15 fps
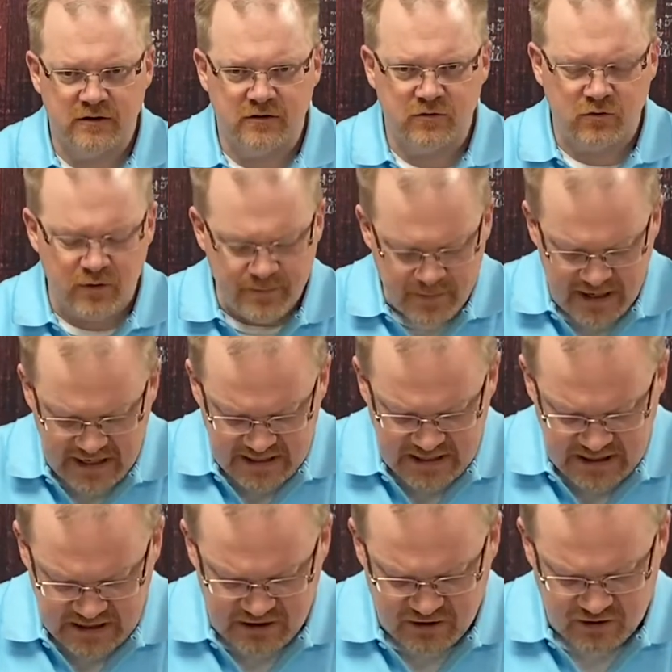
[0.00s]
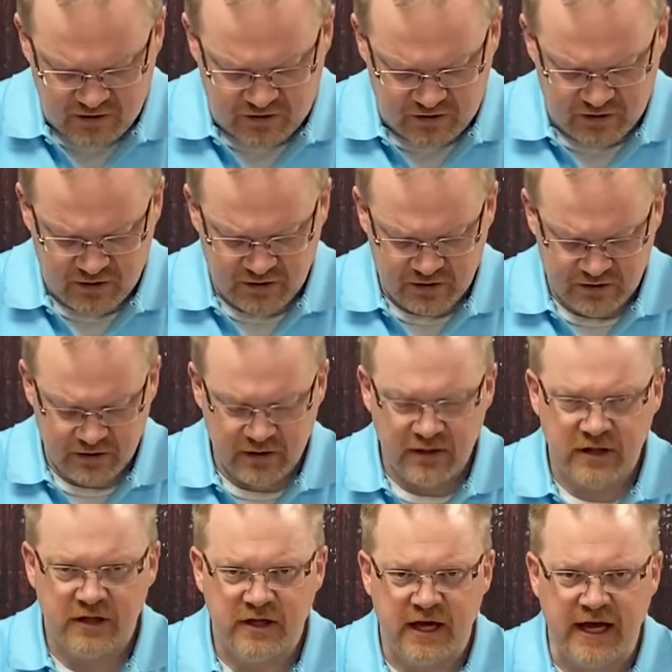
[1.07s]
Remain here
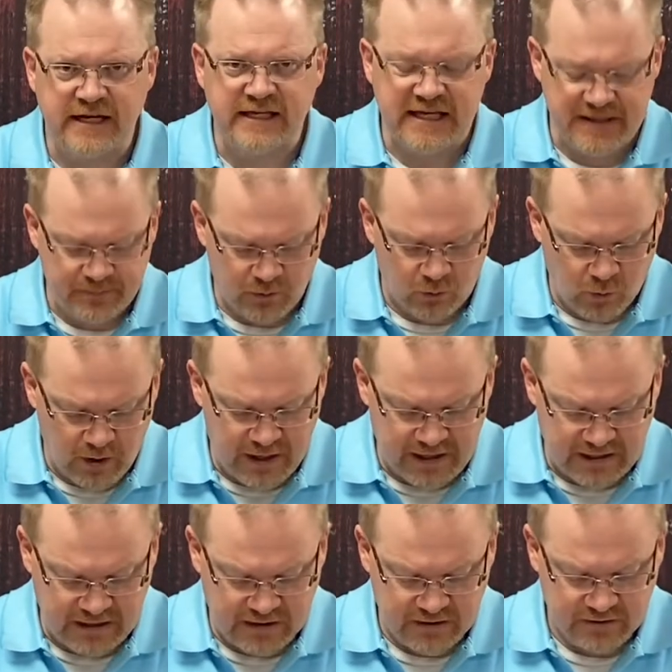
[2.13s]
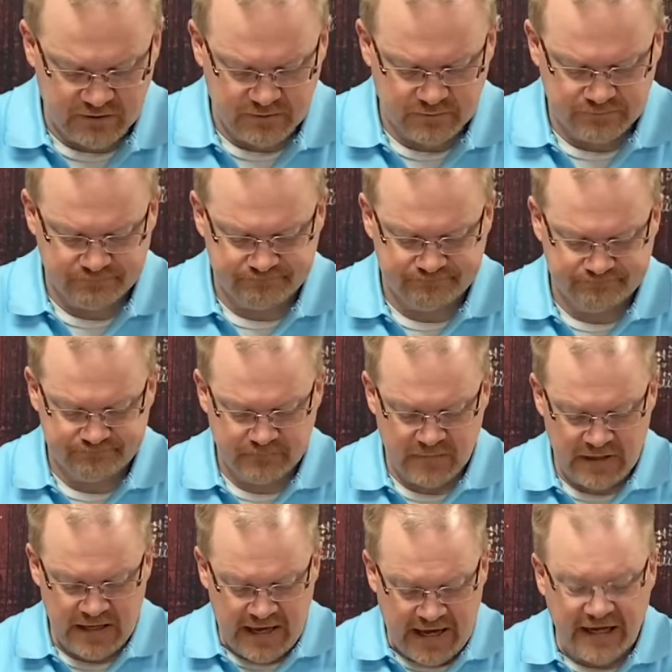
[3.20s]
and keep awake.
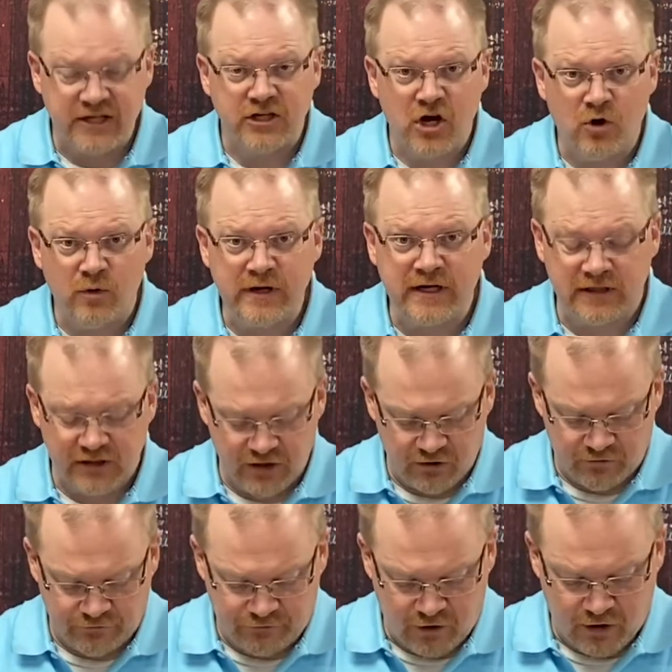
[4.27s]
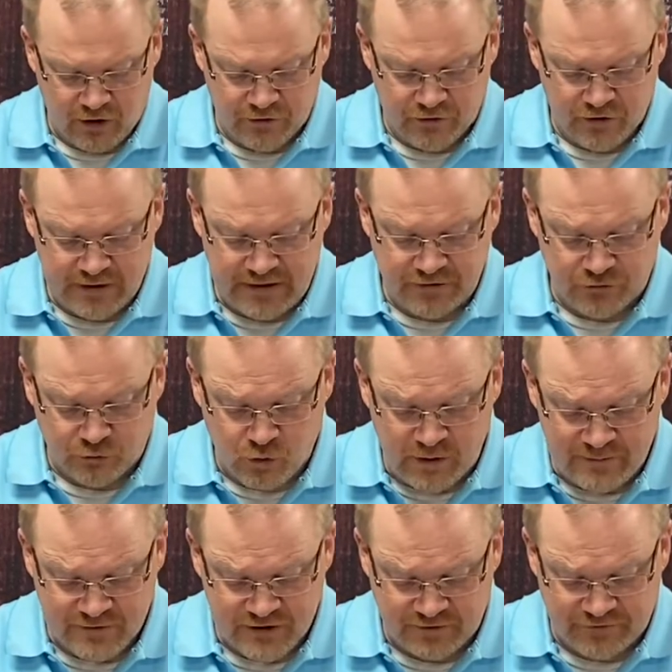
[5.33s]
And going a little farther, he threw
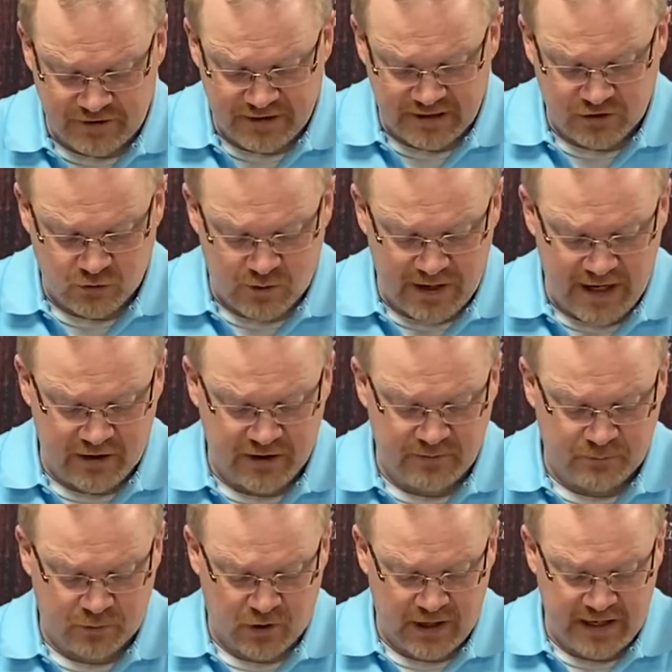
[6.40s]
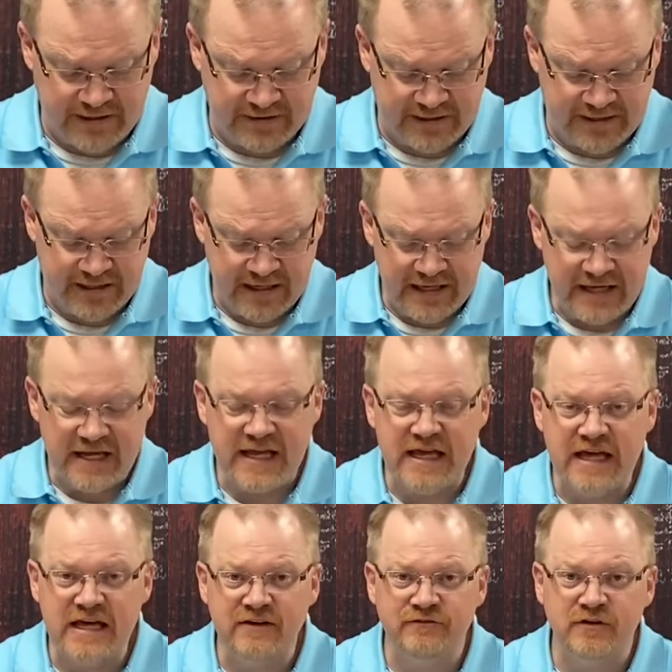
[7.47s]
himself on the ground and prayed that
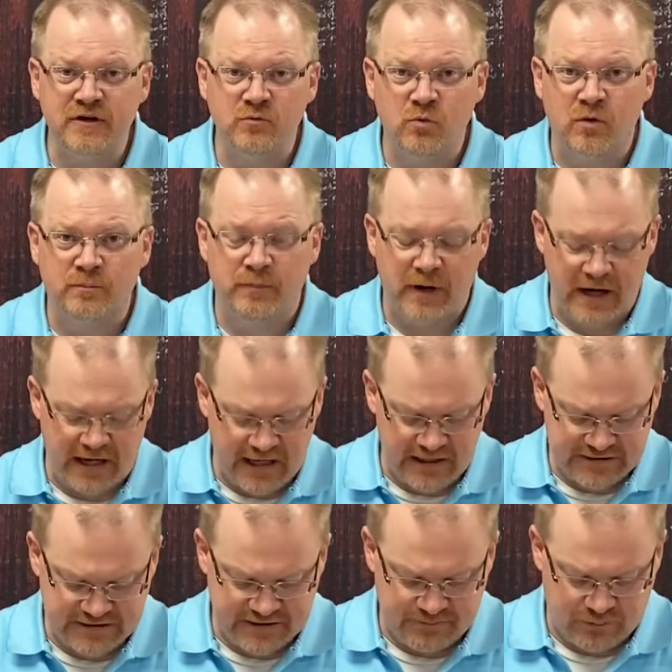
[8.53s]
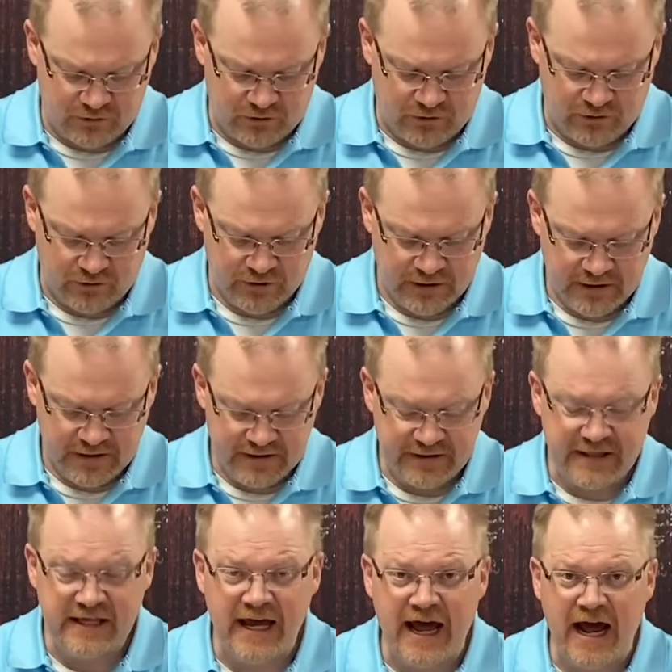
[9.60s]
if it were possible,
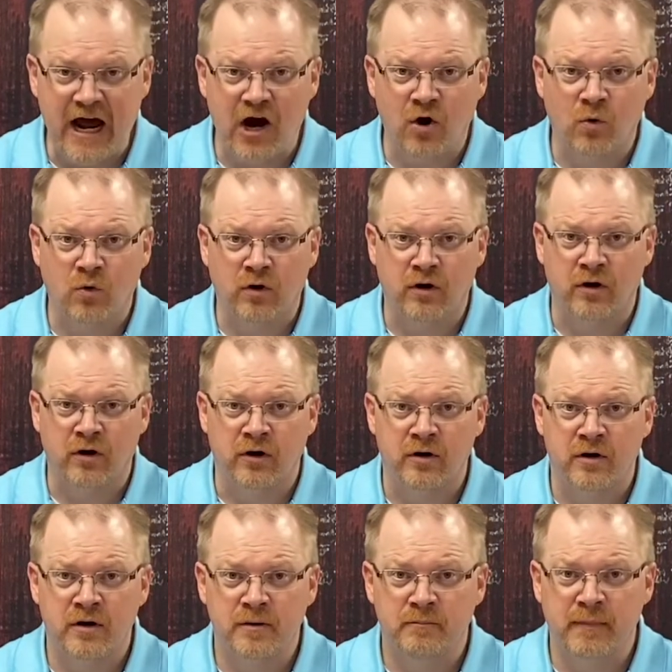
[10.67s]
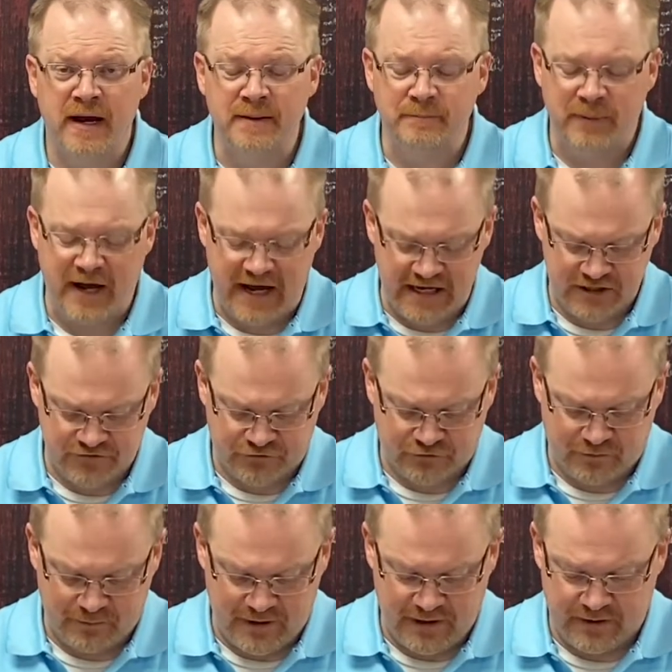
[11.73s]
the hour might pass
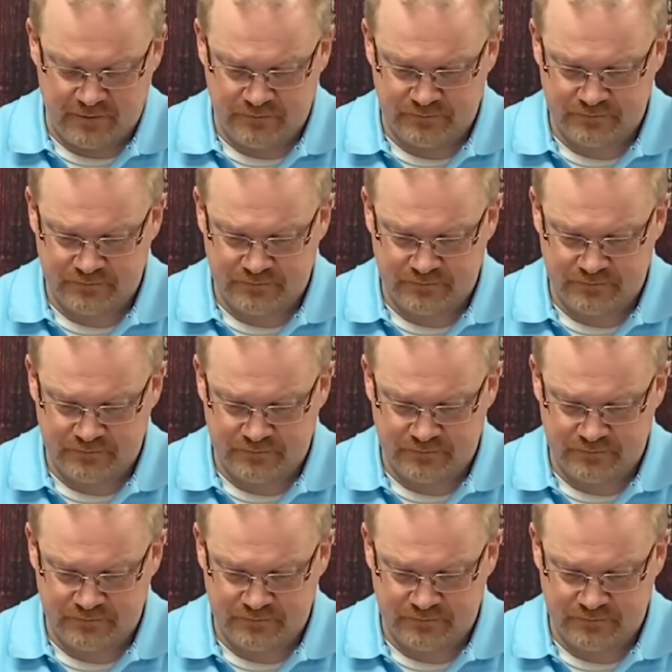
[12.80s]
from him.